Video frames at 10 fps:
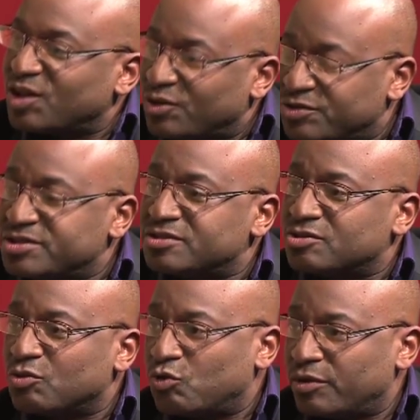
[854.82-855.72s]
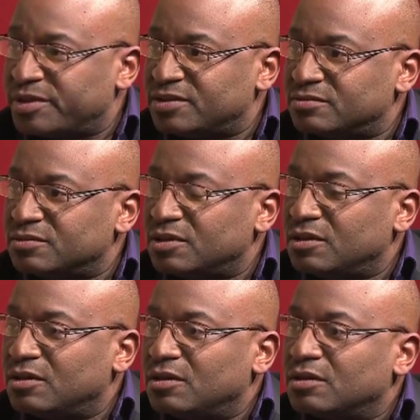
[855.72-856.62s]
Oceans are warming.
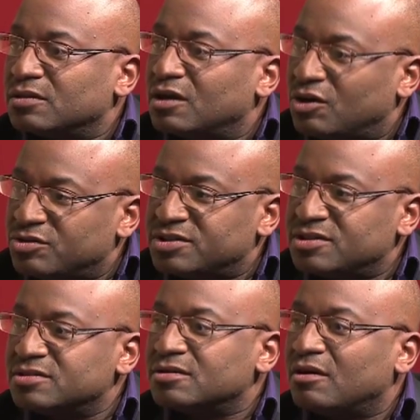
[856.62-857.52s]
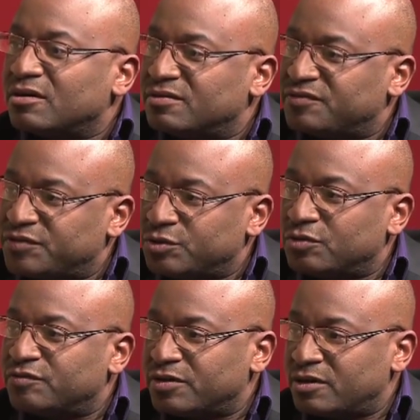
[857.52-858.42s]
The oceans are the
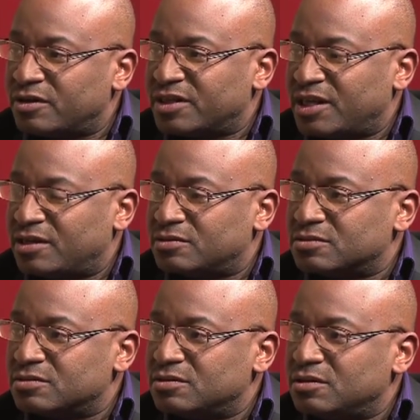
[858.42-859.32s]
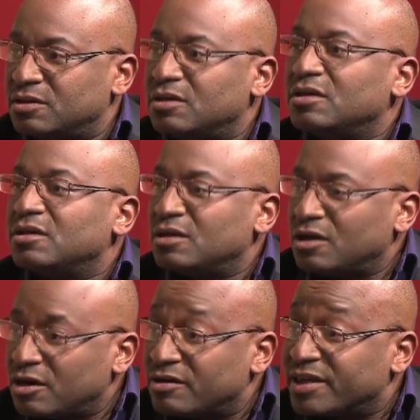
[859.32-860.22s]
fuel for hurricanes.
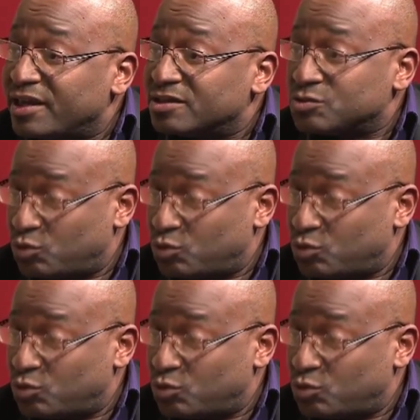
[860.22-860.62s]
Hurricanes